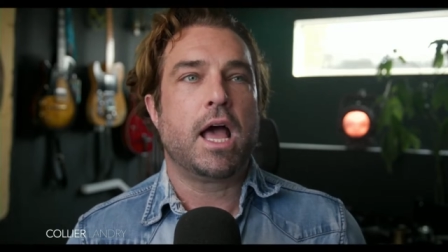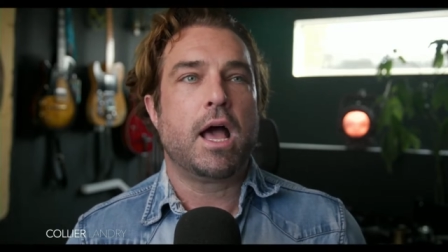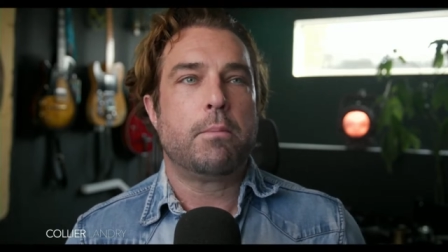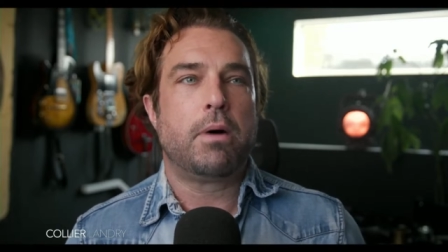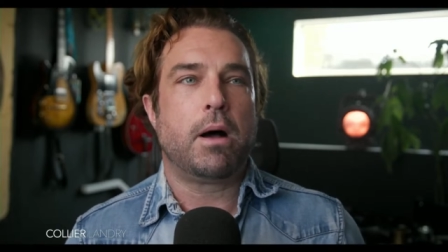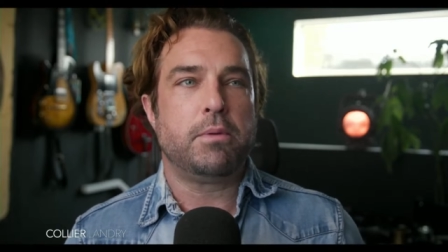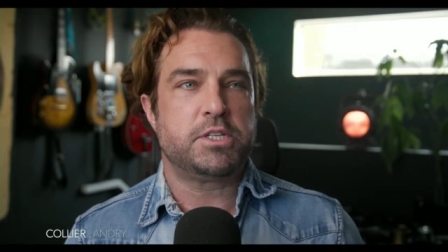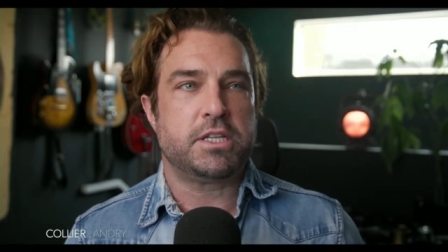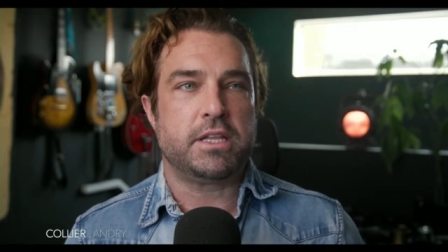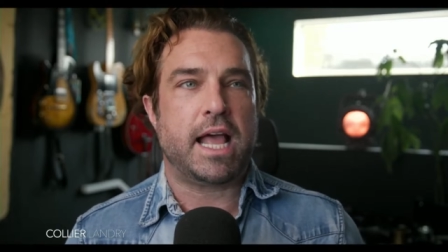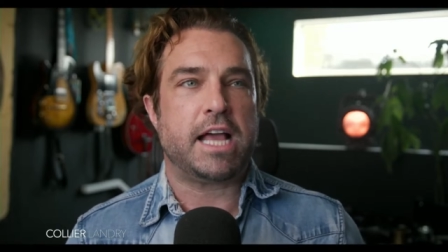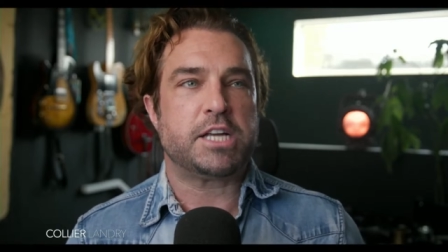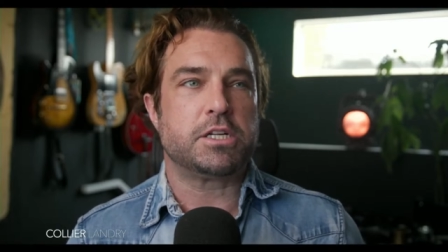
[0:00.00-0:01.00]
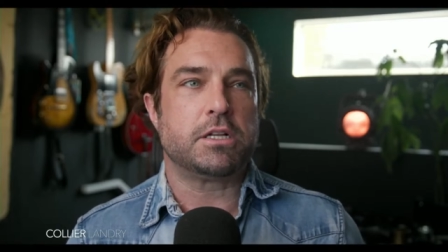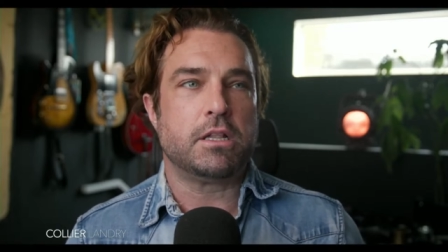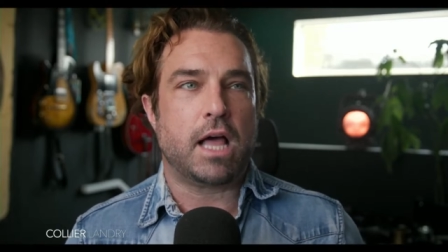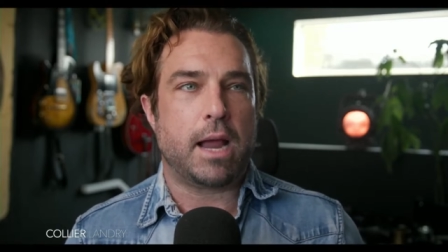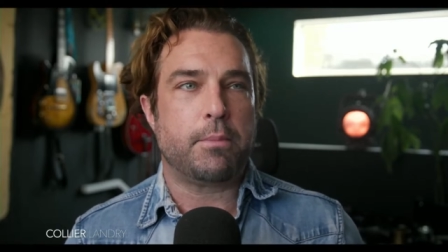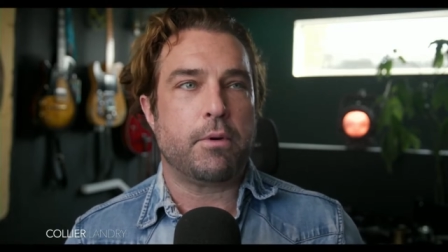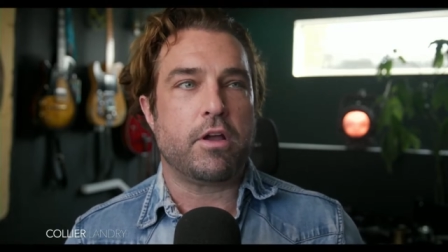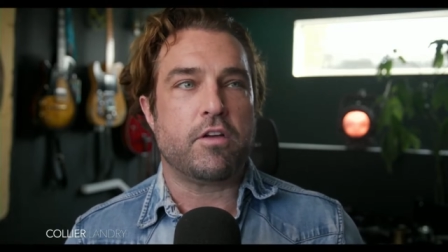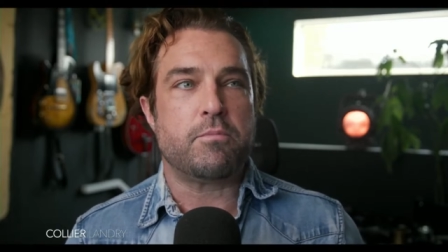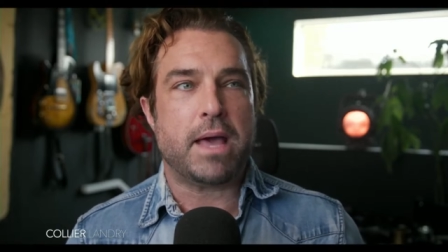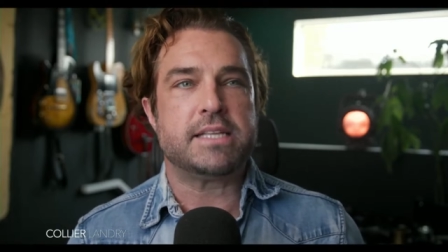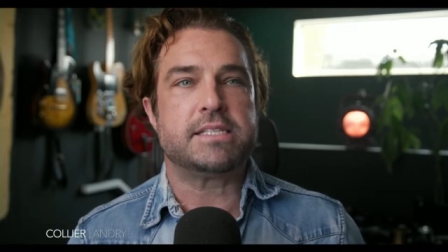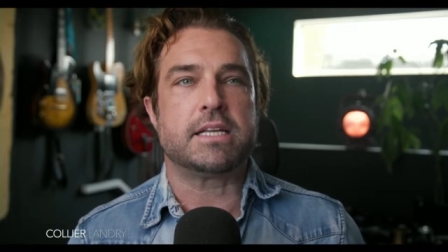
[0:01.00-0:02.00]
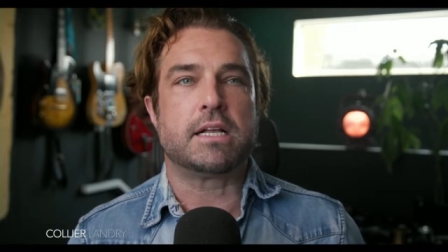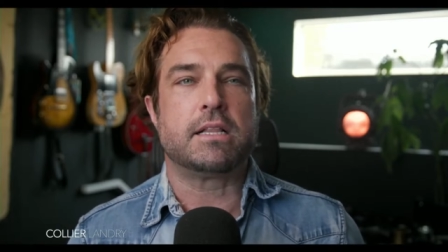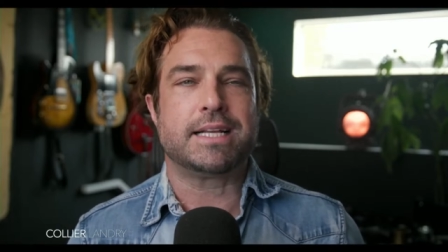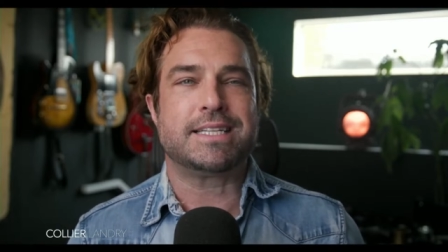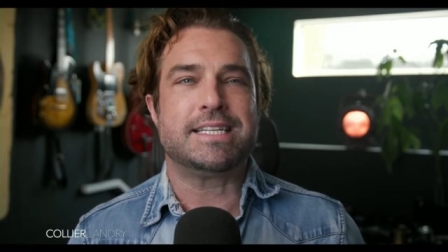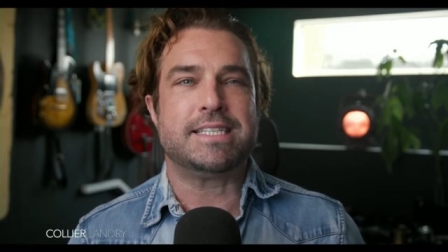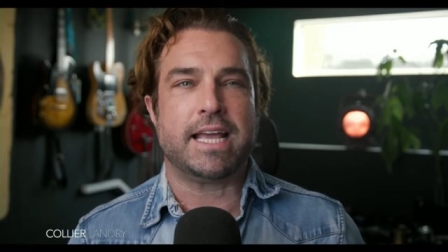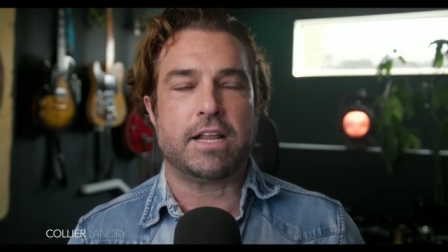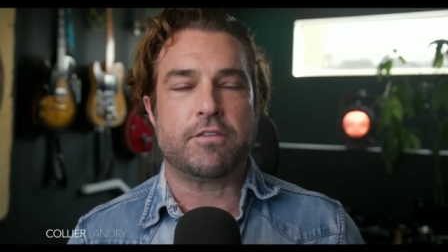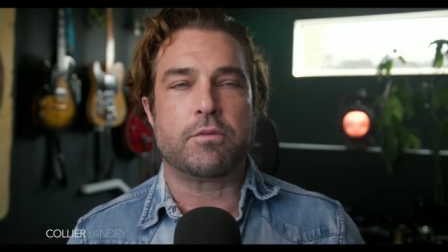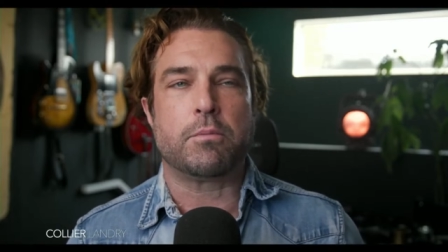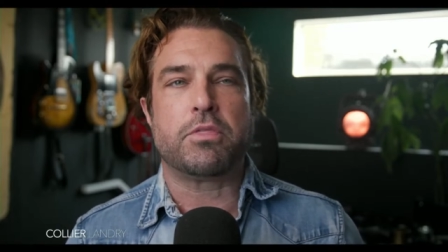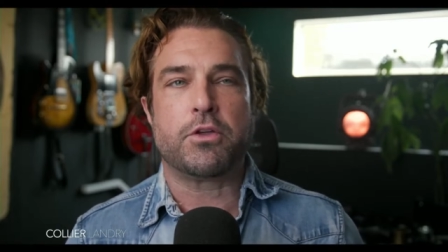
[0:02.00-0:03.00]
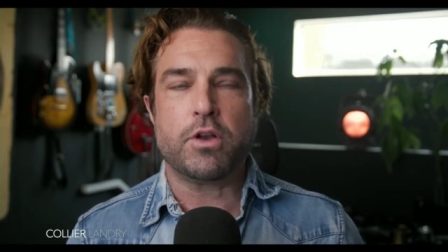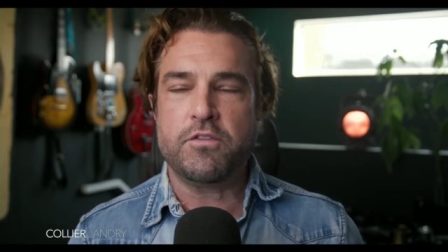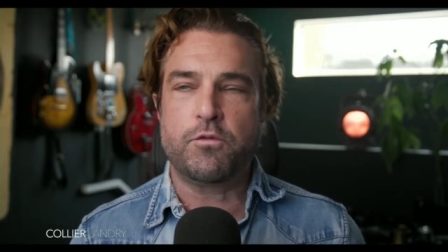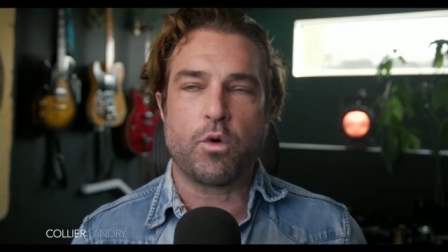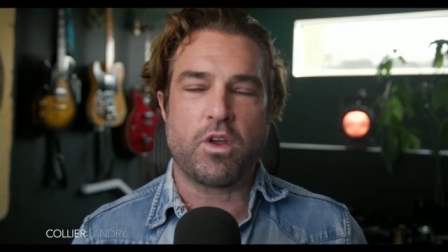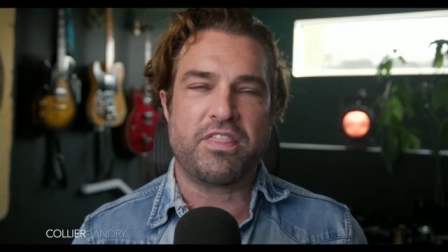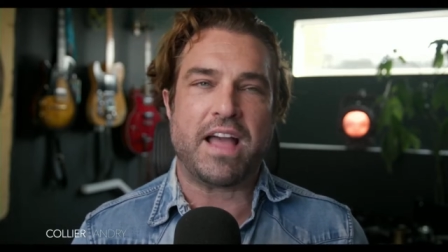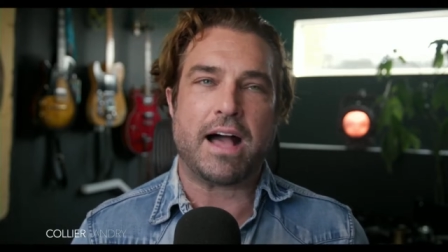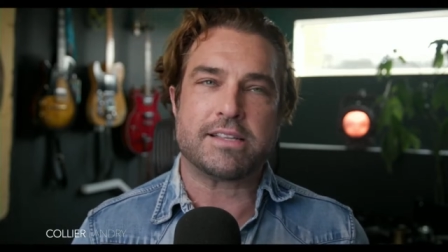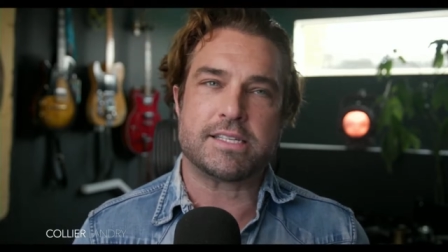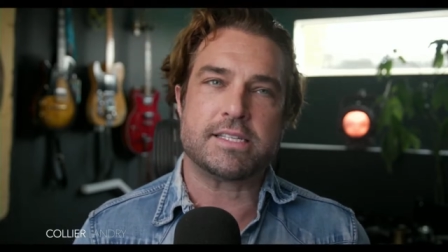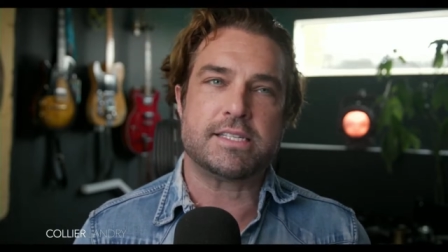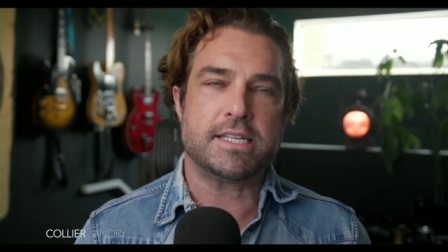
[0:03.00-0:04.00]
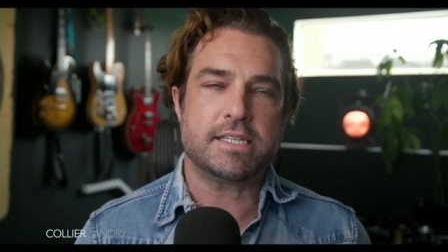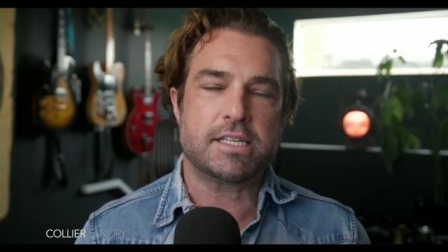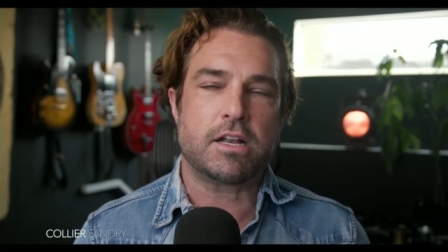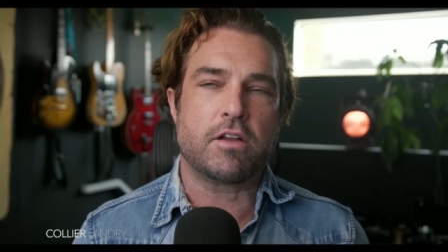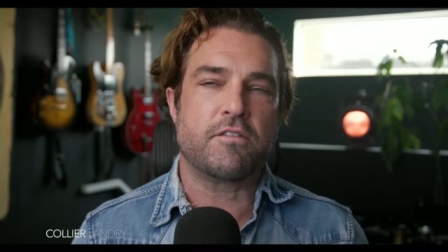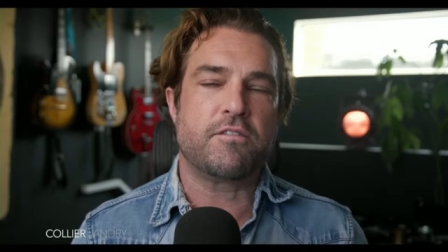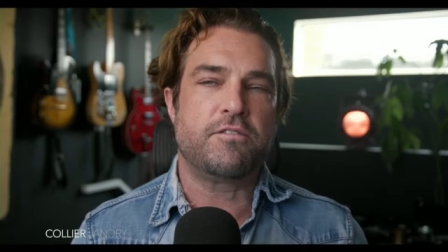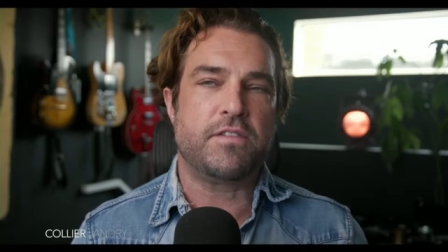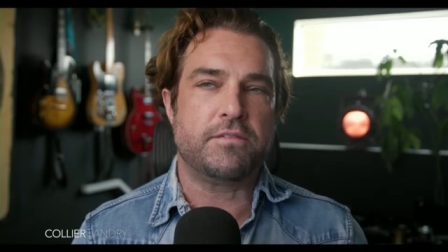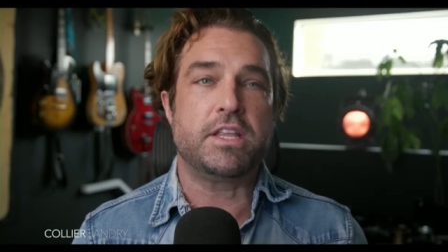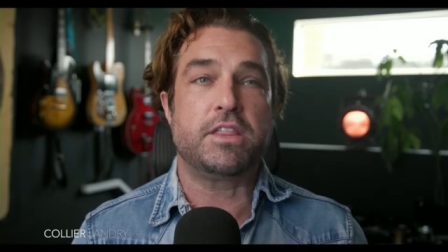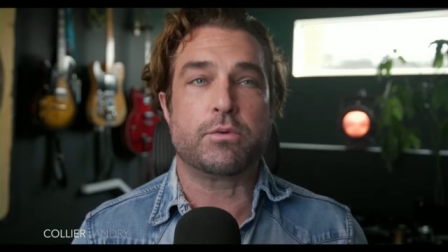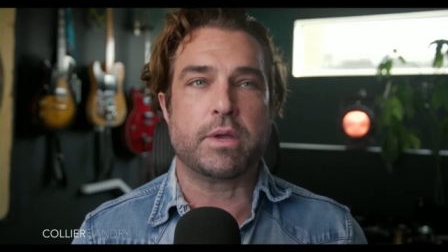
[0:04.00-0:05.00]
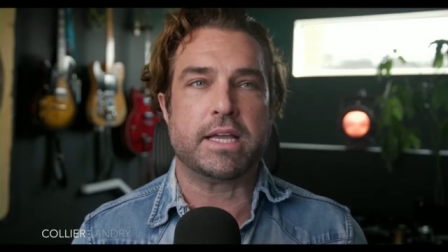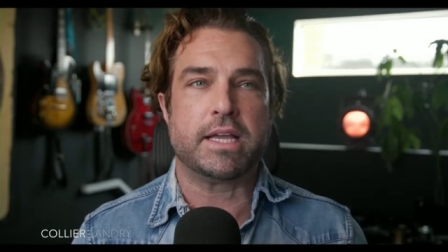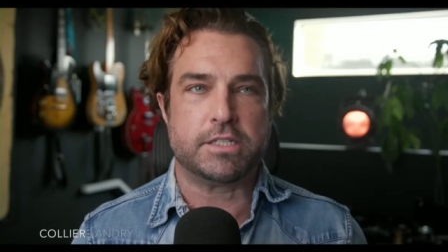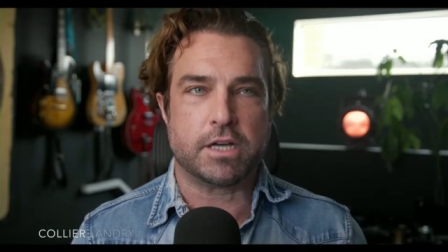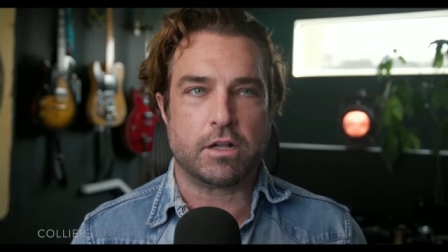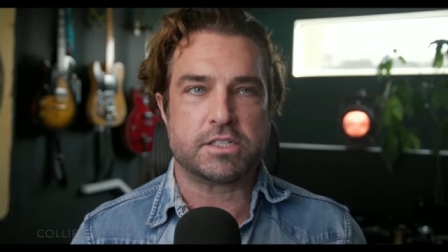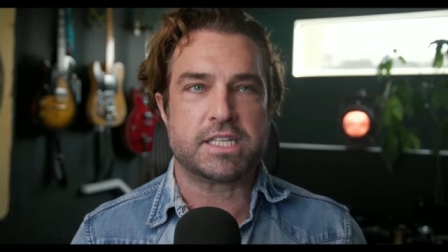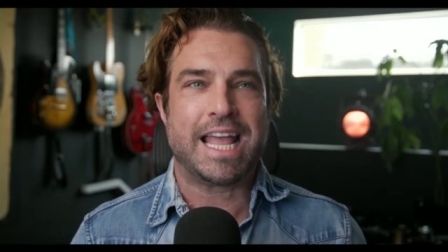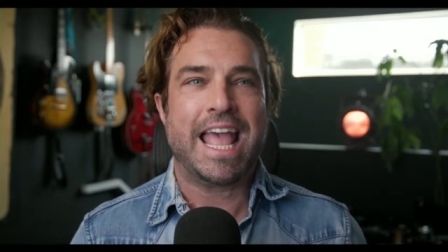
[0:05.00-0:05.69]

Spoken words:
published in the National Library of Medicine, collected data from 34,653 adults